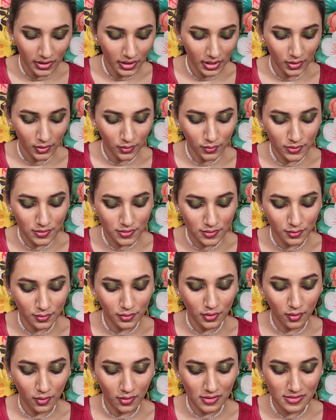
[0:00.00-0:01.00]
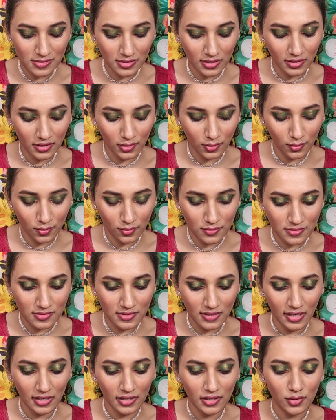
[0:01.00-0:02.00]
It would suit all skin tones,
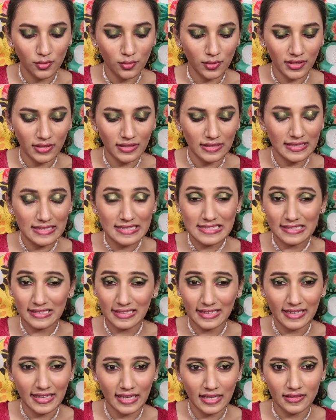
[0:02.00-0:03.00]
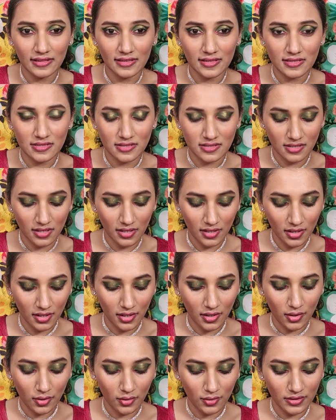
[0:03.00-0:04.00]
and you can easily get this
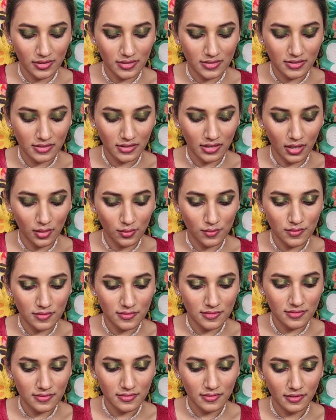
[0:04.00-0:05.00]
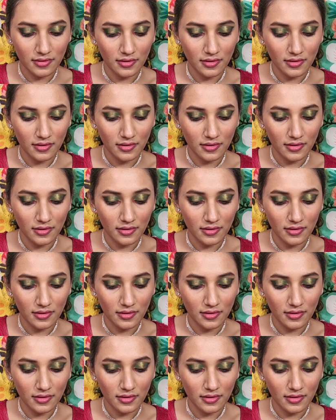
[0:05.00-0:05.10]
on discounts.